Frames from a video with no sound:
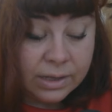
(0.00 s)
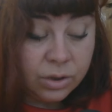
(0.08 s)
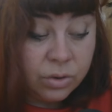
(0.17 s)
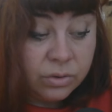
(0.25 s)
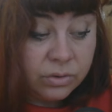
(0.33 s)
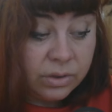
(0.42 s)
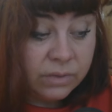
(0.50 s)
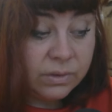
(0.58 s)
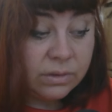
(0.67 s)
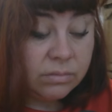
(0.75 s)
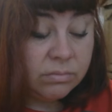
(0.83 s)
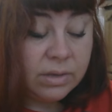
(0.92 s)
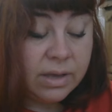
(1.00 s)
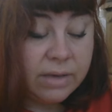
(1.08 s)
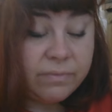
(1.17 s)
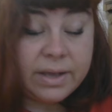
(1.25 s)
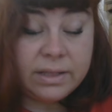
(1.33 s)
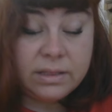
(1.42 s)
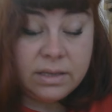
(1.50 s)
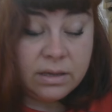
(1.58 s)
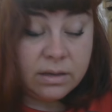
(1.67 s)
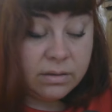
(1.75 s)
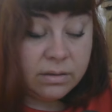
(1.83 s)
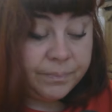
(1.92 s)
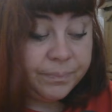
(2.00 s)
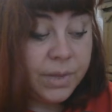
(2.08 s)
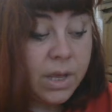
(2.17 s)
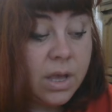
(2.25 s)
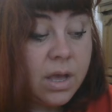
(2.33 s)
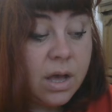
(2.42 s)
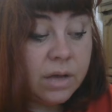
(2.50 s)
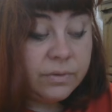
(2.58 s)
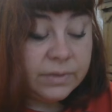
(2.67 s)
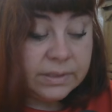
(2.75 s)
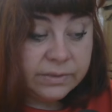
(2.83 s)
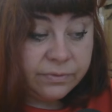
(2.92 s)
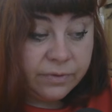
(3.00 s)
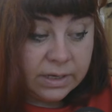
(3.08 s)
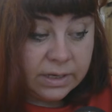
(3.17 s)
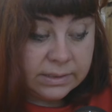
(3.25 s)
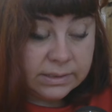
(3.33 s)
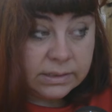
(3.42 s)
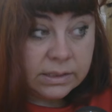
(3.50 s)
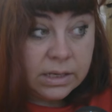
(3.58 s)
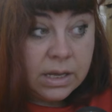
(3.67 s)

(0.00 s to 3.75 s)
I don't even have idea of his face.